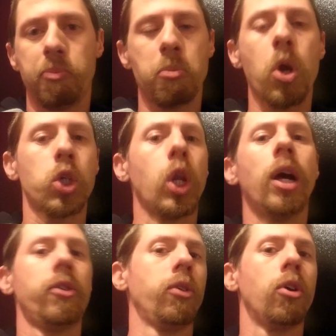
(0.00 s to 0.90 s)
martial
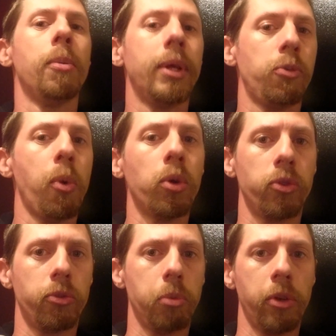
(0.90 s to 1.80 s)
arts and combat
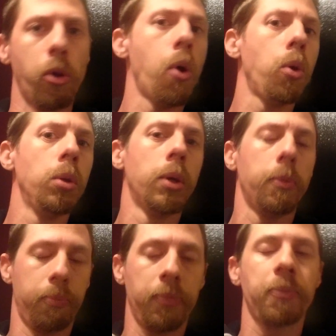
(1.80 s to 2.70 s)
sports as a whole.
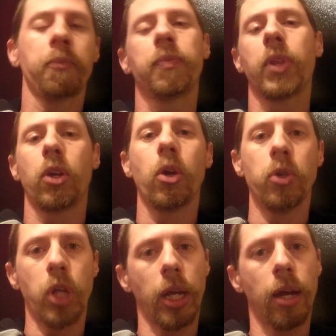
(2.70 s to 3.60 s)
Go and
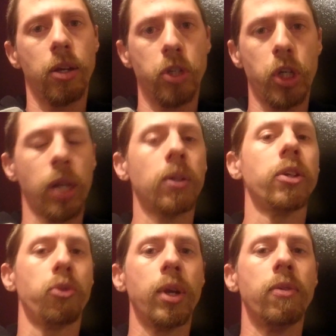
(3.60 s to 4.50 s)
check out his channel,
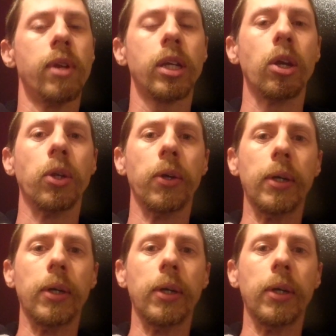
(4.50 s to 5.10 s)
it's really, really good.